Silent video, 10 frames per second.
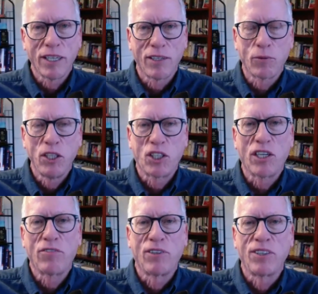are getting
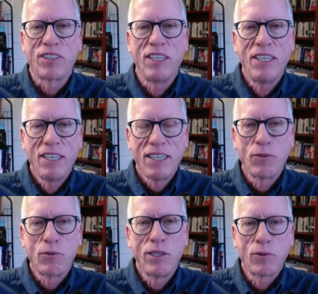reshuffled
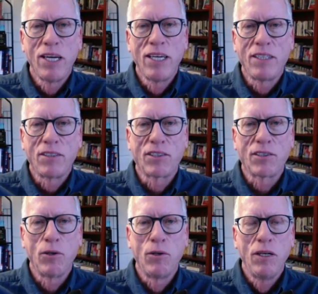and rearranged.
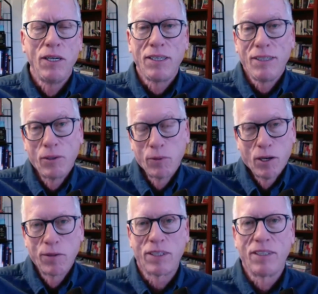So here we
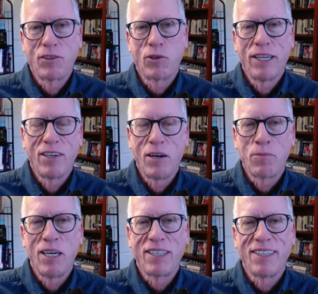are with a tornado
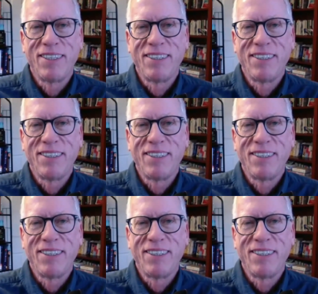outbreak in